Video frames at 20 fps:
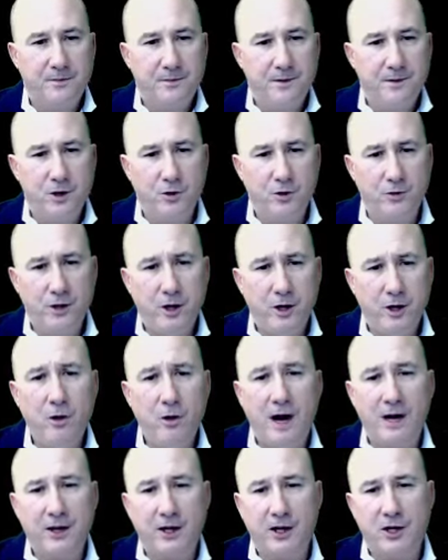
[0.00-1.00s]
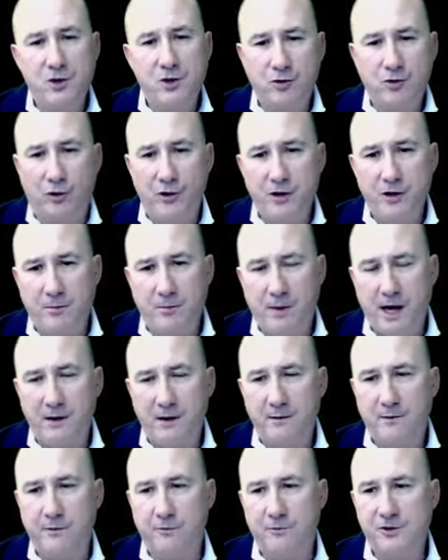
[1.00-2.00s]
you'll know how to control your mind
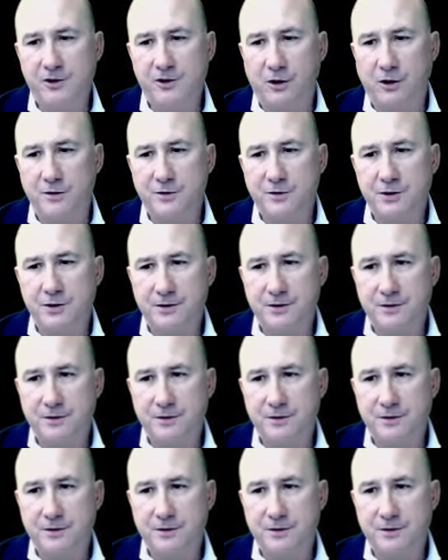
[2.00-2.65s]
for results.